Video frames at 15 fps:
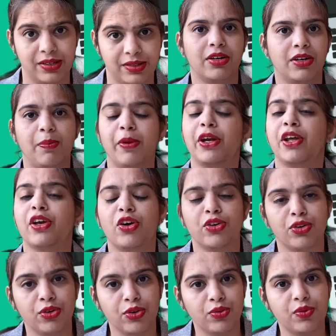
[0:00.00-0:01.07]
Depending on
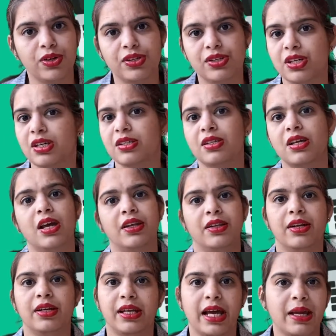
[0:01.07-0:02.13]
universities, the time